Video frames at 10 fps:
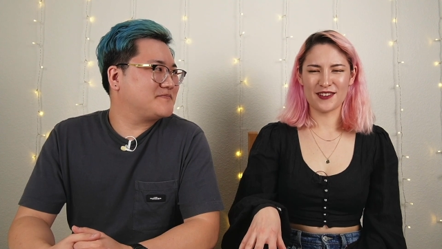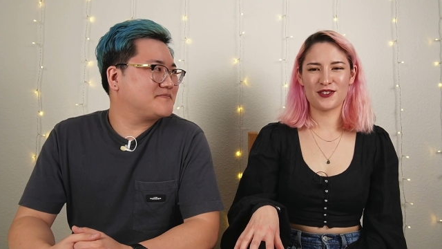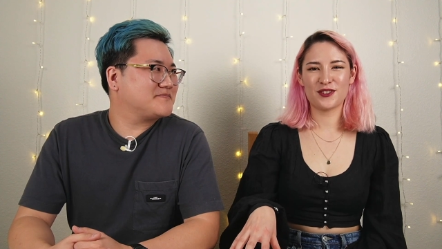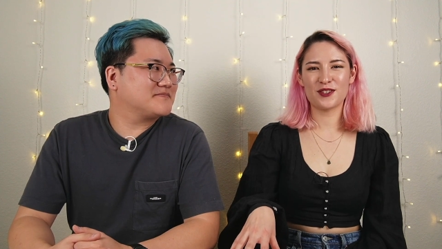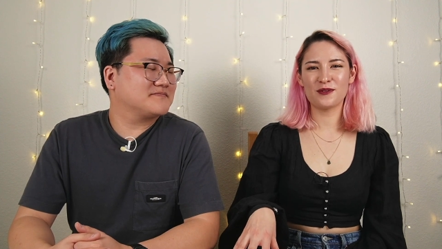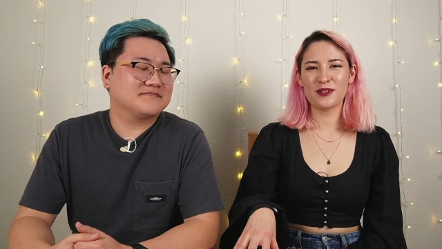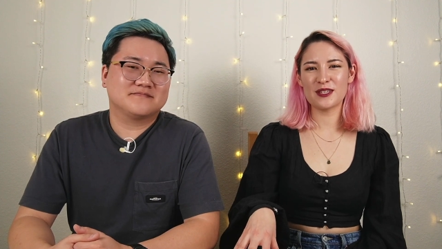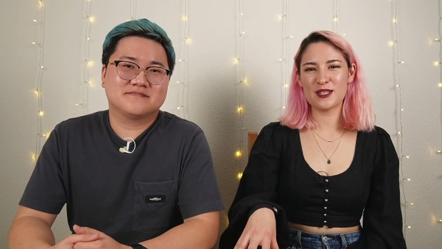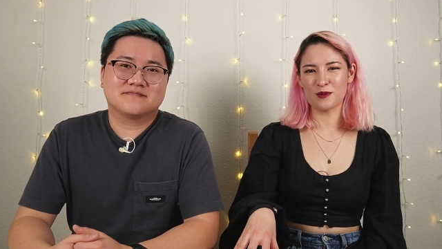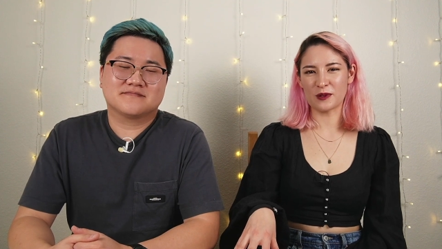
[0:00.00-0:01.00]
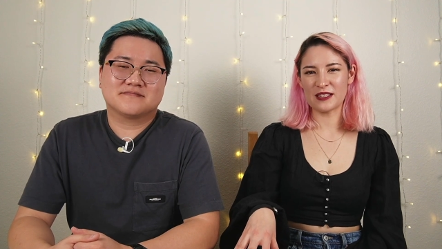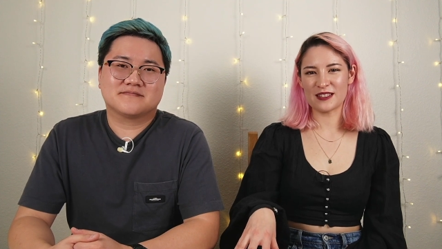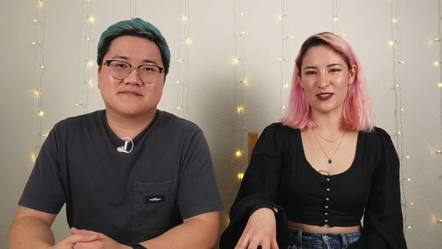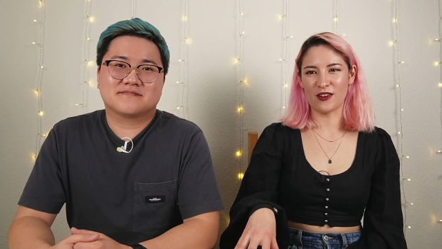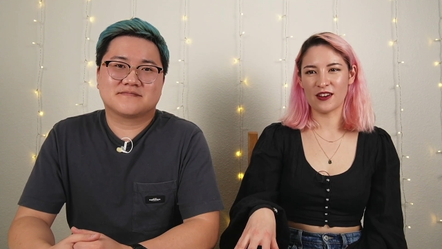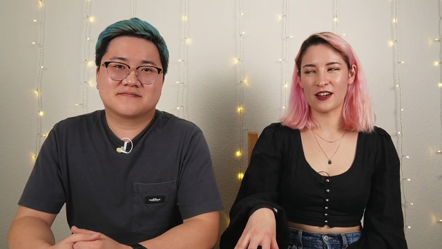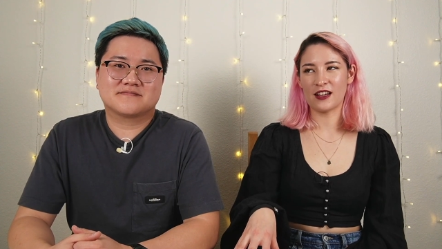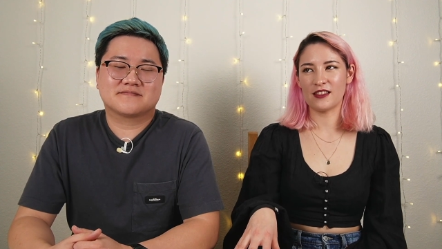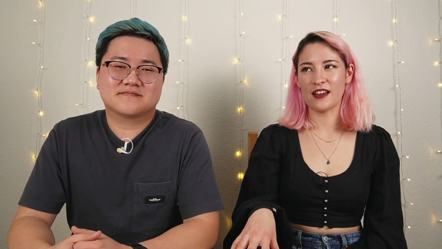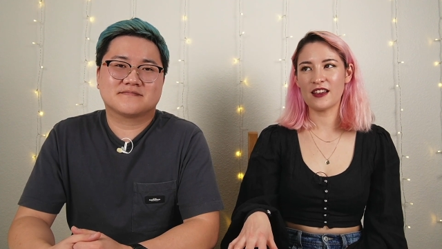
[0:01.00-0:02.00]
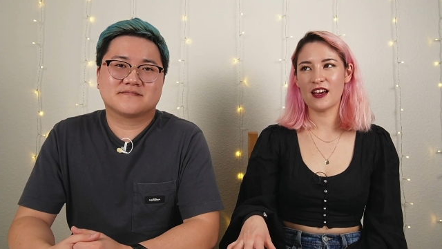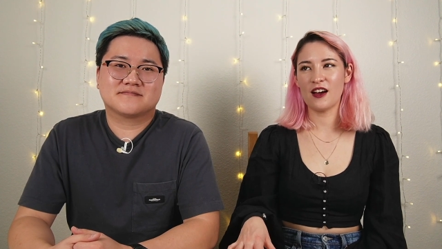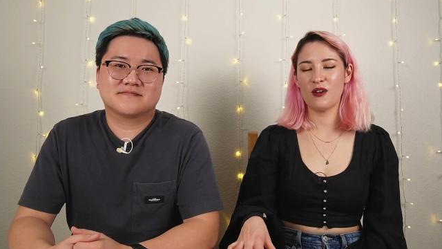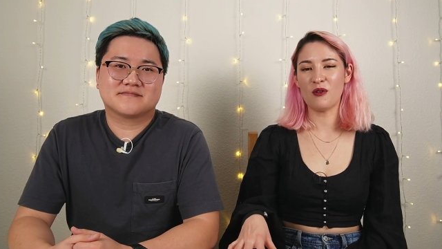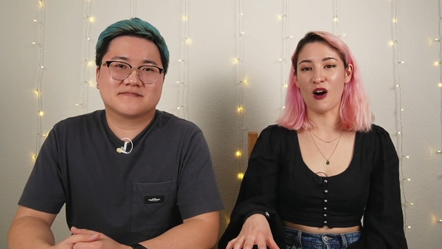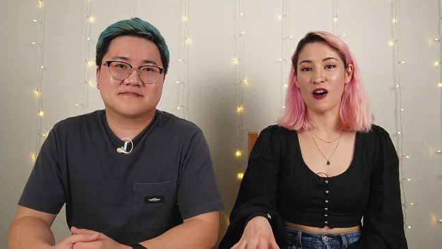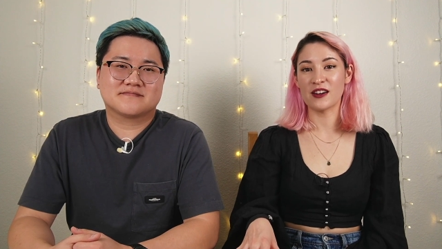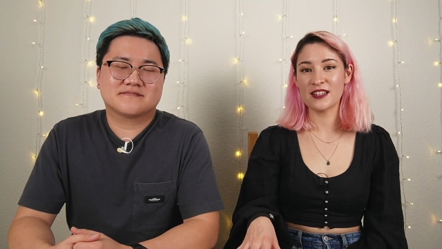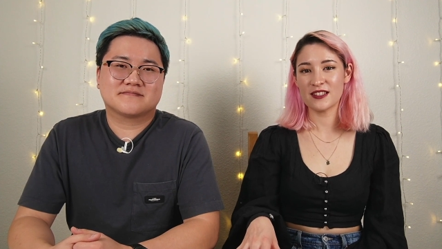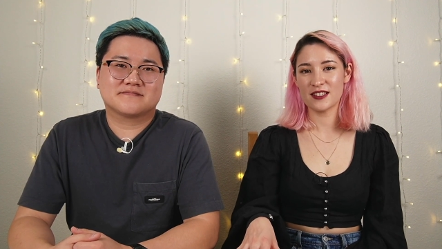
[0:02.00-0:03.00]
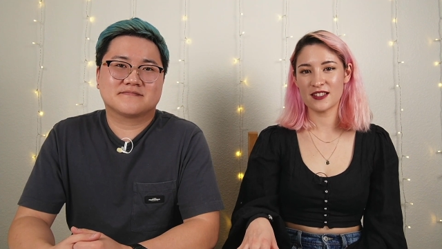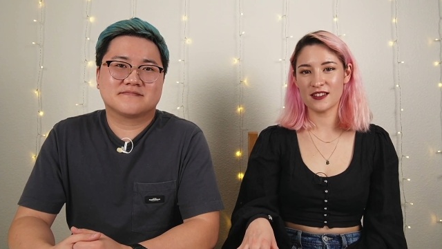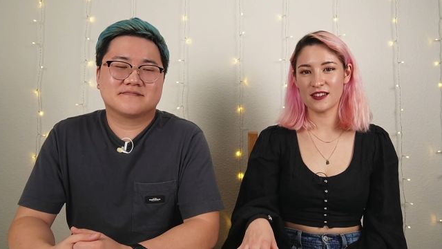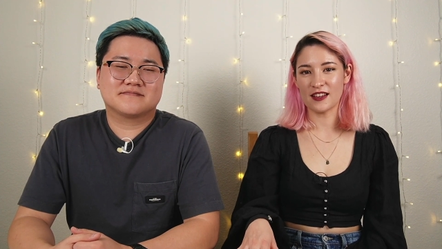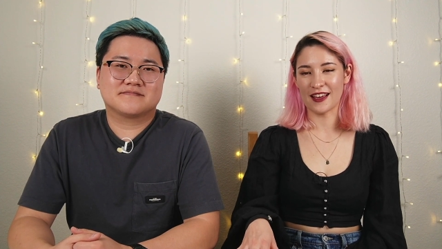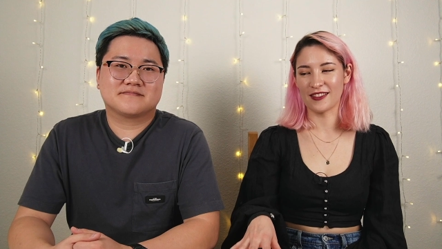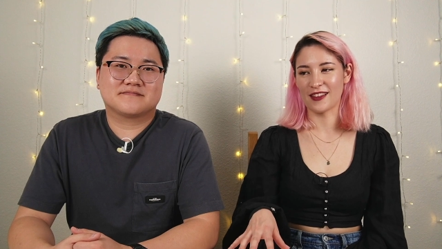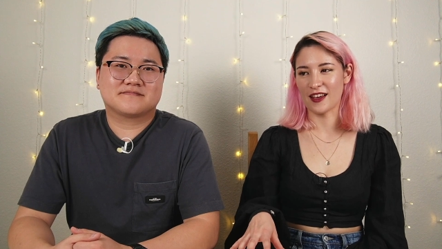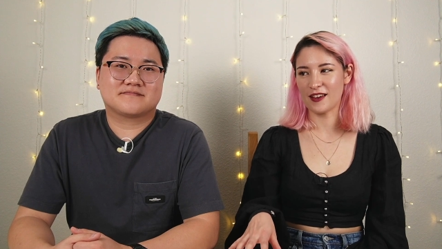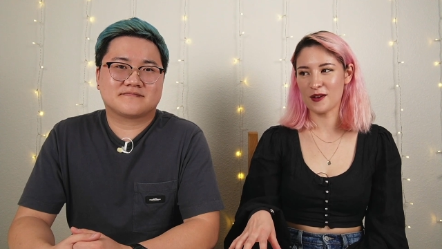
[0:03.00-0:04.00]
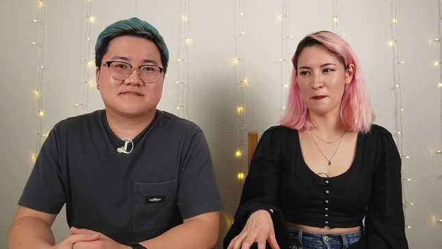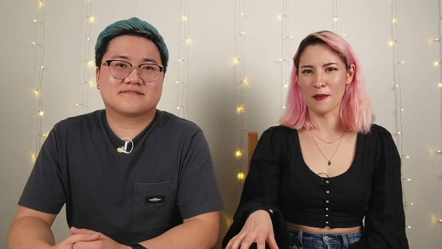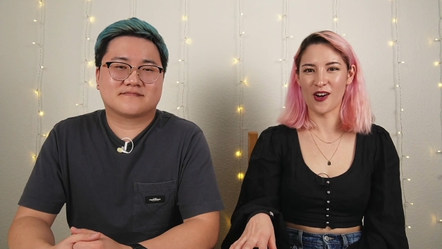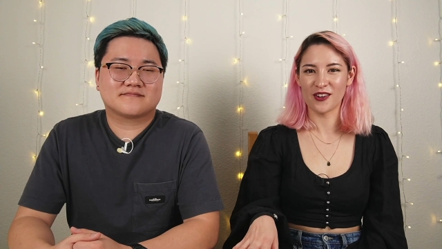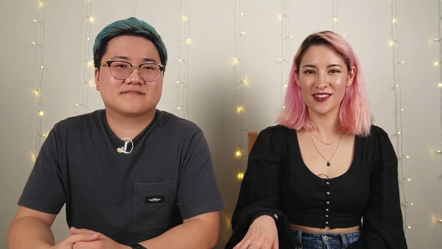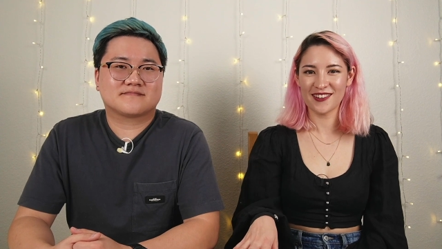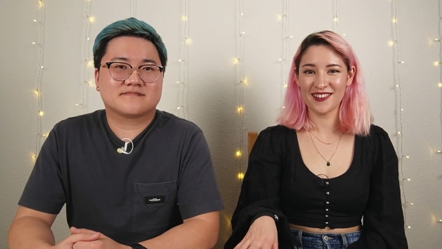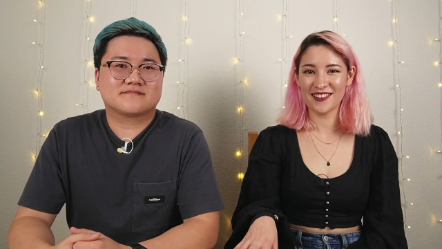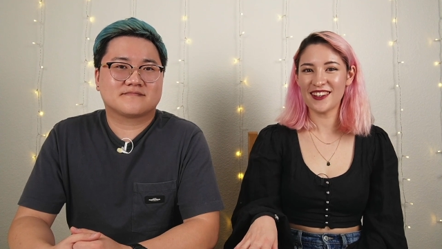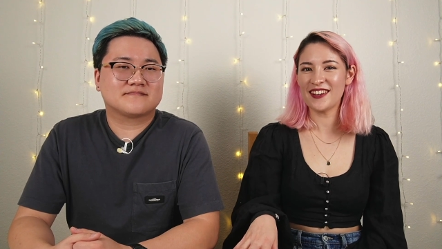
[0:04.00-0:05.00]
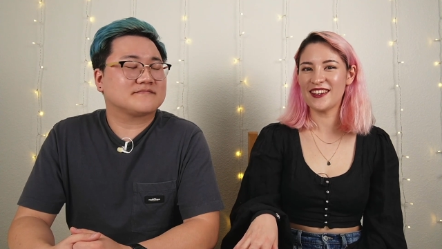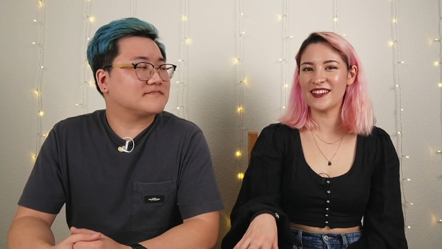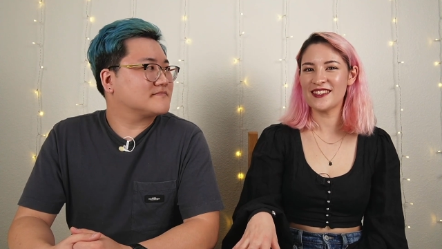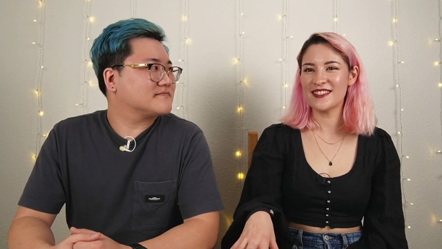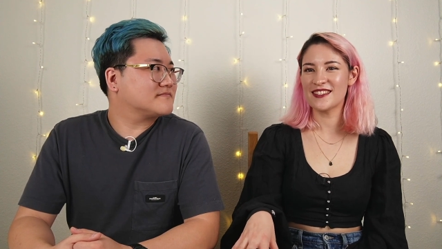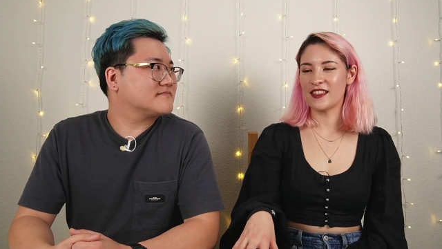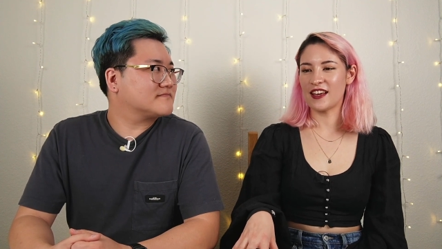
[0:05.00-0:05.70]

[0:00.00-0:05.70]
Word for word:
Speaker 1: it's just a really sweet song, and I like how honest and like modern it is.